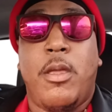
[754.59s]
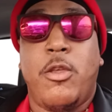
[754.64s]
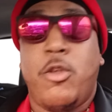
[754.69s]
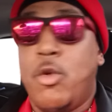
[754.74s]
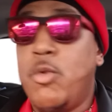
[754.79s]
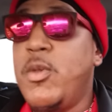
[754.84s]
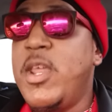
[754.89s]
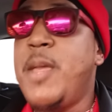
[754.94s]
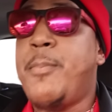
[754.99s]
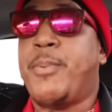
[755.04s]

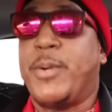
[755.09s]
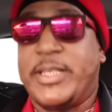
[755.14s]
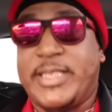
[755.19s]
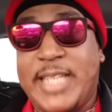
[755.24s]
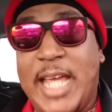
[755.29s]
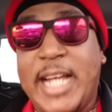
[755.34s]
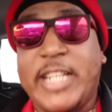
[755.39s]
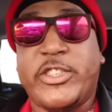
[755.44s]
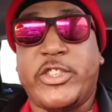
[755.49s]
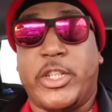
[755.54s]
You need
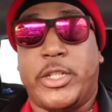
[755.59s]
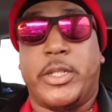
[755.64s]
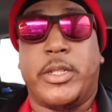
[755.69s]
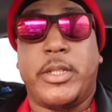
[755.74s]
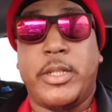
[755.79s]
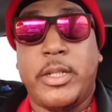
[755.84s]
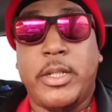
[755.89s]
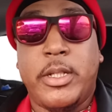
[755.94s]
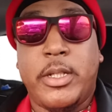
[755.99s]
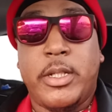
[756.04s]

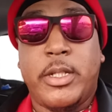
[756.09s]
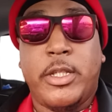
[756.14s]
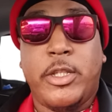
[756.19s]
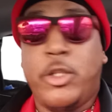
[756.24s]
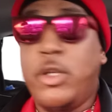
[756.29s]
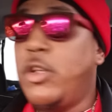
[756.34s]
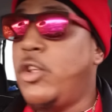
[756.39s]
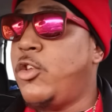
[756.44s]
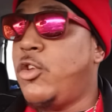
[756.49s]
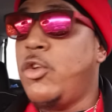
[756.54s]
protection.
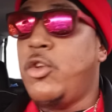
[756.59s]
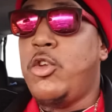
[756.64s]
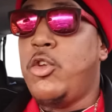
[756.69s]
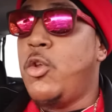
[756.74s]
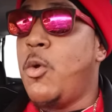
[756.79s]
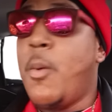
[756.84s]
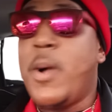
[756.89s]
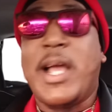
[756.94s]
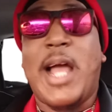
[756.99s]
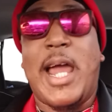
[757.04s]
You, you,
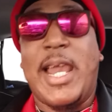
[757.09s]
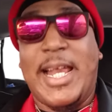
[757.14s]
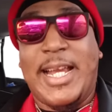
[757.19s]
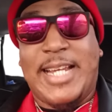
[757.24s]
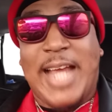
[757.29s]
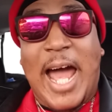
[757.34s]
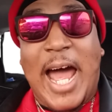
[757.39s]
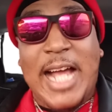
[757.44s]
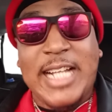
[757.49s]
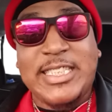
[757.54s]
you know what kind
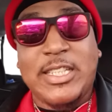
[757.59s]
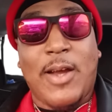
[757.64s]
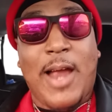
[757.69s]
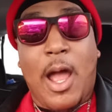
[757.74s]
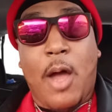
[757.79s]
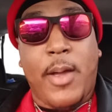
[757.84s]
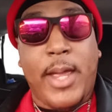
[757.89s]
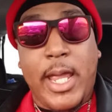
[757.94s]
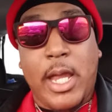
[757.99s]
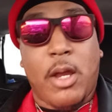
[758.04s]
of guys are
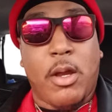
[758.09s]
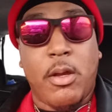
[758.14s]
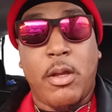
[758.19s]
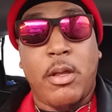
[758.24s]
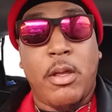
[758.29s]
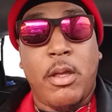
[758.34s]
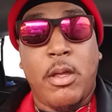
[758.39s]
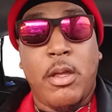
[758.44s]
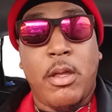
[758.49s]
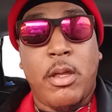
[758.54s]
out here?
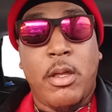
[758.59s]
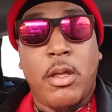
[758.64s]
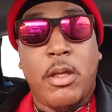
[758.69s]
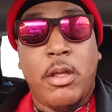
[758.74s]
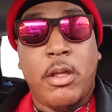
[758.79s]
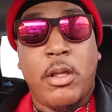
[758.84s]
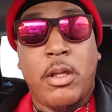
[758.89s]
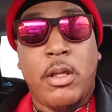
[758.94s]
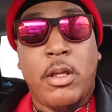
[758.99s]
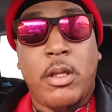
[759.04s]

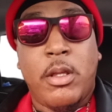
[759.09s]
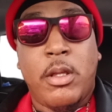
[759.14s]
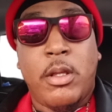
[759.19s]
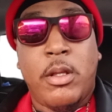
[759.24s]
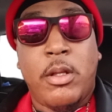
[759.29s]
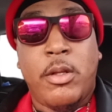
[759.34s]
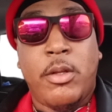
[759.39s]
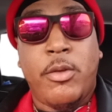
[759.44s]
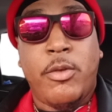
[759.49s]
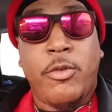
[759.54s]

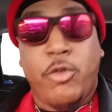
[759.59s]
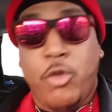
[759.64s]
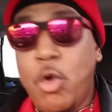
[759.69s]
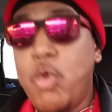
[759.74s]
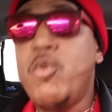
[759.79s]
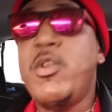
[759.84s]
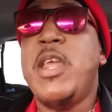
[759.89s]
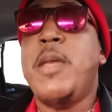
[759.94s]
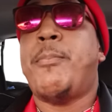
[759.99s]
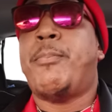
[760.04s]

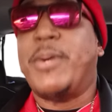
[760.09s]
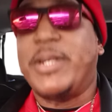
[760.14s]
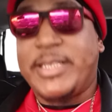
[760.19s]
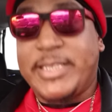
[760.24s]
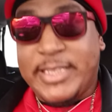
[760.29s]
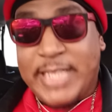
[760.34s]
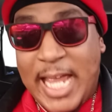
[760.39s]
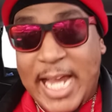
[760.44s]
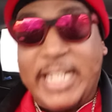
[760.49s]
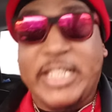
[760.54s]
You need
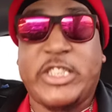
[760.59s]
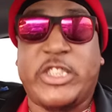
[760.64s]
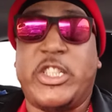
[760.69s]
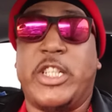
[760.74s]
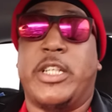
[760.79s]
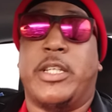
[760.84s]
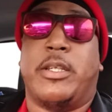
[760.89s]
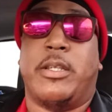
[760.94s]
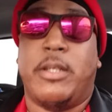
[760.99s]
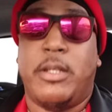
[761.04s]

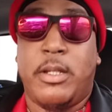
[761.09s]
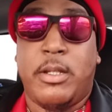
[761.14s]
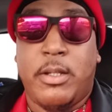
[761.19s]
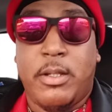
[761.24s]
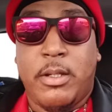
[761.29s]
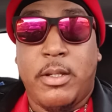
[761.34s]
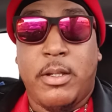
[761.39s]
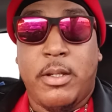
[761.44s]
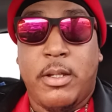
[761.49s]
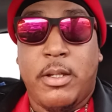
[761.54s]
protection.
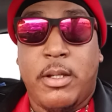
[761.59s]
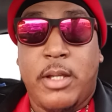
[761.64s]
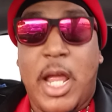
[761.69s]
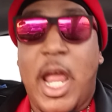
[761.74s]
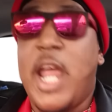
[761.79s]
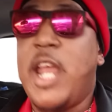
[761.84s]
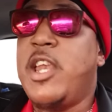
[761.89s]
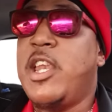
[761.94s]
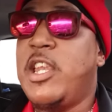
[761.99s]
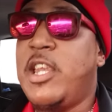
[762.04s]

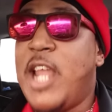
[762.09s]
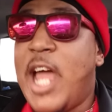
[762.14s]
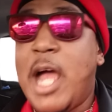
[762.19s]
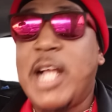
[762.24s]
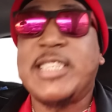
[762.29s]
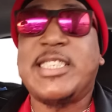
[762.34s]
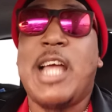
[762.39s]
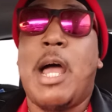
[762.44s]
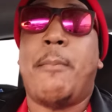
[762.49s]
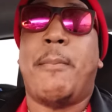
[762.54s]
And
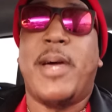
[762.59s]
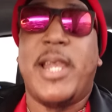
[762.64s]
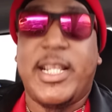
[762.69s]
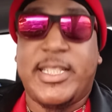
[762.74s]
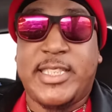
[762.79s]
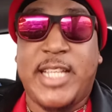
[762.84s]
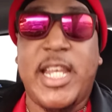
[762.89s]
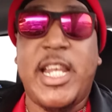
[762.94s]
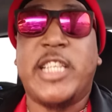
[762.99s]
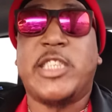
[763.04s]
nine times out
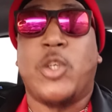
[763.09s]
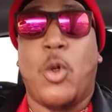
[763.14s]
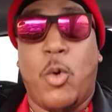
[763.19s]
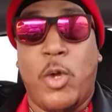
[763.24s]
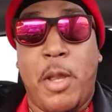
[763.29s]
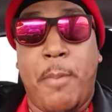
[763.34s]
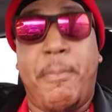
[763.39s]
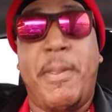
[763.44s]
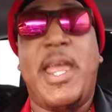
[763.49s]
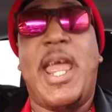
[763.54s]
of ten, it's
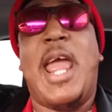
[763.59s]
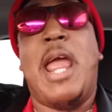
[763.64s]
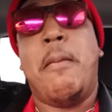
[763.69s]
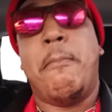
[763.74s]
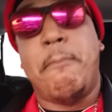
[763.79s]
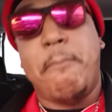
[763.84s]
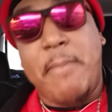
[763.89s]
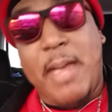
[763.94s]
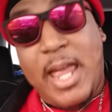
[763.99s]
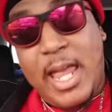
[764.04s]
going to be a
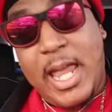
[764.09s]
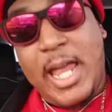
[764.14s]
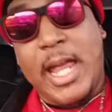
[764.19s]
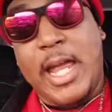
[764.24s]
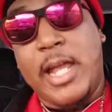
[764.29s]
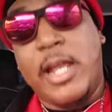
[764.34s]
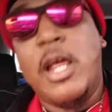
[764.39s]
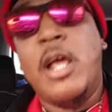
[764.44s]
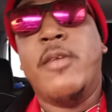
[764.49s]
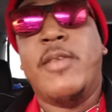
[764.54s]

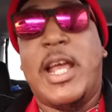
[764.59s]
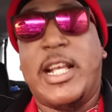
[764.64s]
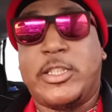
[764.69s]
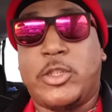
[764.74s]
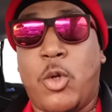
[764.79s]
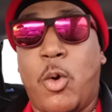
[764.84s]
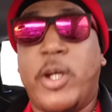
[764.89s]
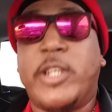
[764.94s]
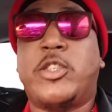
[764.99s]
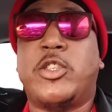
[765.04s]
man
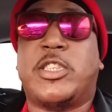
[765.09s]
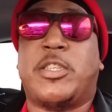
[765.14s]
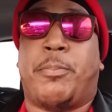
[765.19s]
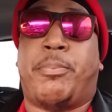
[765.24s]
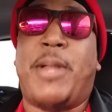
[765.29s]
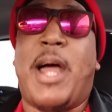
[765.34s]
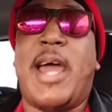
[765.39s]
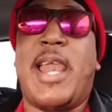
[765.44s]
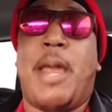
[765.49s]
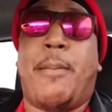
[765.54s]
that's going to
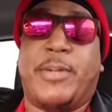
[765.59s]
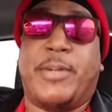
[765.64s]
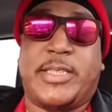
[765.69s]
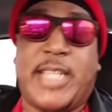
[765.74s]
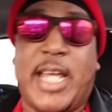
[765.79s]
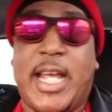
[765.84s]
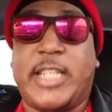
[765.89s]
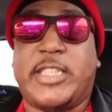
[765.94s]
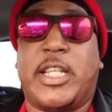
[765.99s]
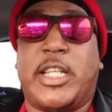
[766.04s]
supply that
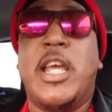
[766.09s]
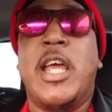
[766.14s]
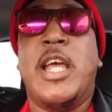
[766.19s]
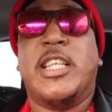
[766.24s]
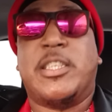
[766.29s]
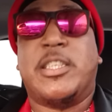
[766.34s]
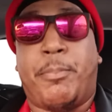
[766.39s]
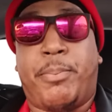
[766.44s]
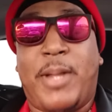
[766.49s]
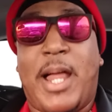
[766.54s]
protection,
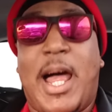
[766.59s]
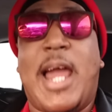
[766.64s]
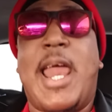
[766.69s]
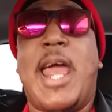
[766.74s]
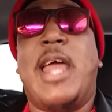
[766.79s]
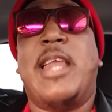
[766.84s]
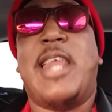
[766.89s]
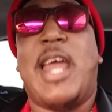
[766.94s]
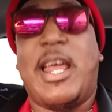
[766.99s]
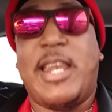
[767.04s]
supply
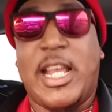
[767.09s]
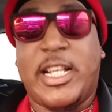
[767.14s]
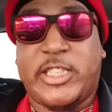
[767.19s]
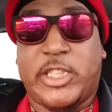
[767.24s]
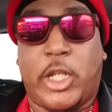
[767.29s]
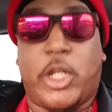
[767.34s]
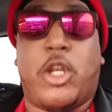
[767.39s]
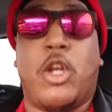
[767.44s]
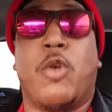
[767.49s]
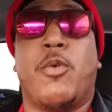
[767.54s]
that, that, that
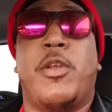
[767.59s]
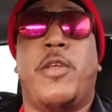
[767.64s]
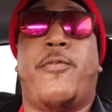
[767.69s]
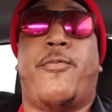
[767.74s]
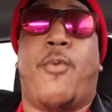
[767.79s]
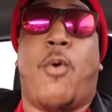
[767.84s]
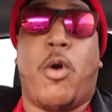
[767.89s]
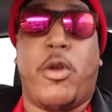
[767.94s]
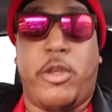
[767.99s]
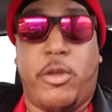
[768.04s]
security
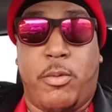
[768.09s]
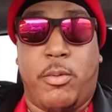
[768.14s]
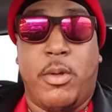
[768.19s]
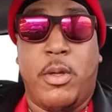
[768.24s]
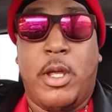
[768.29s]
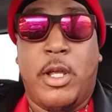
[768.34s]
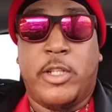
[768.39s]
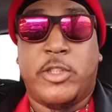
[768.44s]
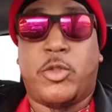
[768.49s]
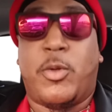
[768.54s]
for you
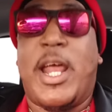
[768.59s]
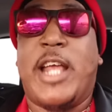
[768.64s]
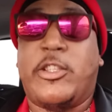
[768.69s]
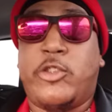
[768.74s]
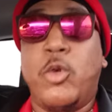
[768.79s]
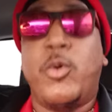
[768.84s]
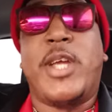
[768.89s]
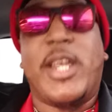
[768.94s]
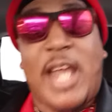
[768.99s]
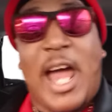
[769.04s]
so
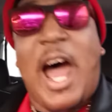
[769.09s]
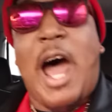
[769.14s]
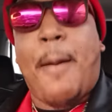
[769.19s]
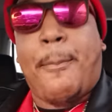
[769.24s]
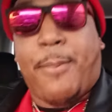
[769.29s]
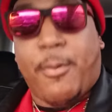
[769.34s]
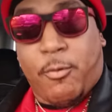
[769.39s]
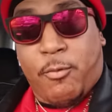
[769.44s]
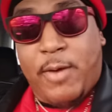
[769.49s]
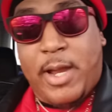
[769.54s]
that you can
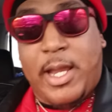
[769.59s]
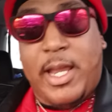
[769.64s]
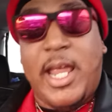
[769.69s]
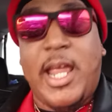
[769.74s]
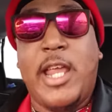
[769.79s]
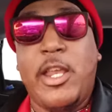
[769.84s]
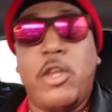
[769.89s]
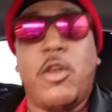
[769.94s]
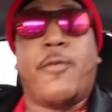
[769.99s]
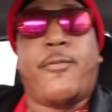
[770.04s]
operate
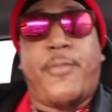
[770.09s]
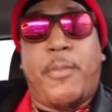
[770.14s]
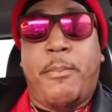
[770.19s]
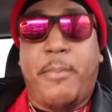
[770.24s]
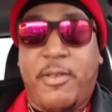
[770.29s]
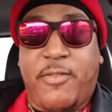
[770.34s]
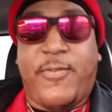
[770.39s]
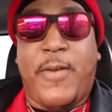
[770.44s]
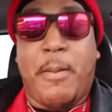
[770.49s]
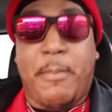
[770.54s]
in your
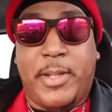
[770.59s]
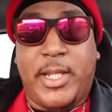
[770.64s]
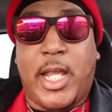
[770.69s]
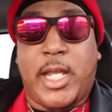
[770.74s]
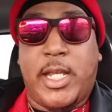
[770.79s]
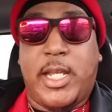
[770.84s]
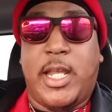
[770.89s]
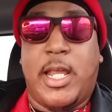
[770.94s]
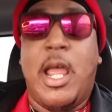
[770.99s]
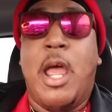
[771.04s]
fem-
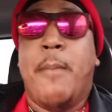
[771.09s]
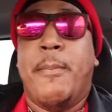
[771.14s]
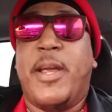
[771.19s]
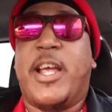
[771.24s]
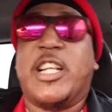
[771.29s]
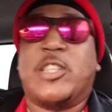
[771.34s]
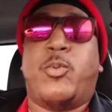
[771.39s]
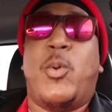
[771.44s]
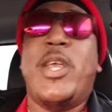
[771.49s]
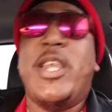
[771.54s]
femininity
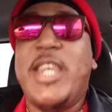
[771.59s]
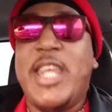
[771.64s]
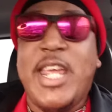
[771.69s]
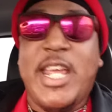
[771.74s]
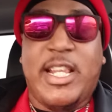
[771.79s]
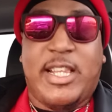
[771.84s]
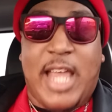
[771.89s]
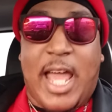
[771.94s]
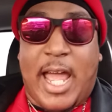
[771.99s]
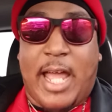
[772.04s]
because we
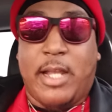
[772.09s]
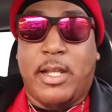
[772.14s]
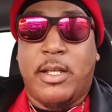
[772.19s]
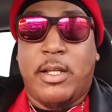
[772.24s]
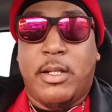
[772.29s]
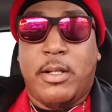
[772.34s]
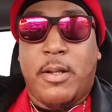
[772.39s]
need that.